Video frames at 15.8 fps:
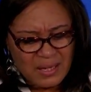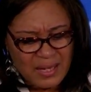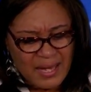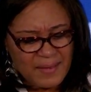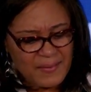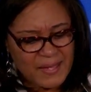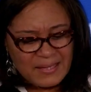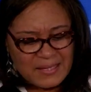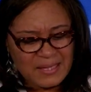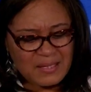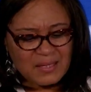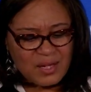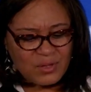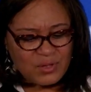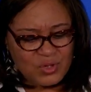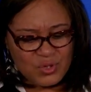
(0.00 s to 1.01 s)
and they
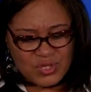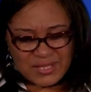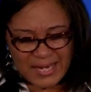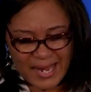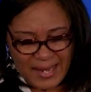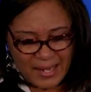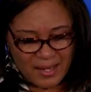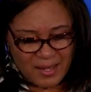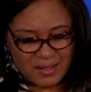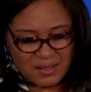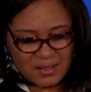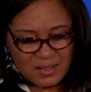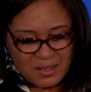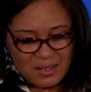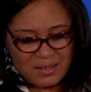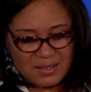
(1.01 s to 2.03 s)
didn't understand
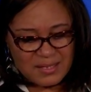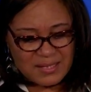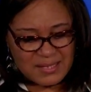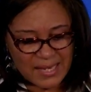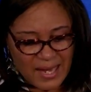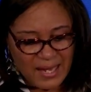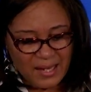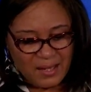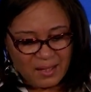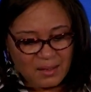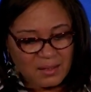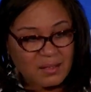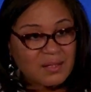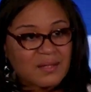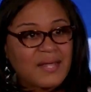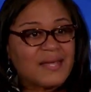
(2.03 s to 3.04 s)
the saying
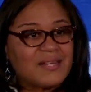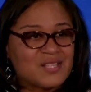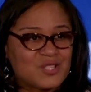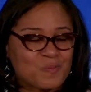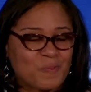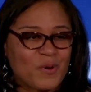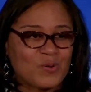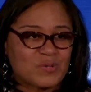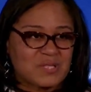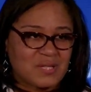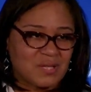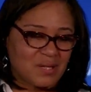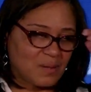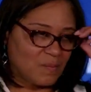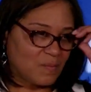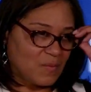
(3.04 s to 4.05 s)
that he spoke to
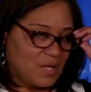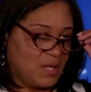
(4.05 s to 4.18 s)
them.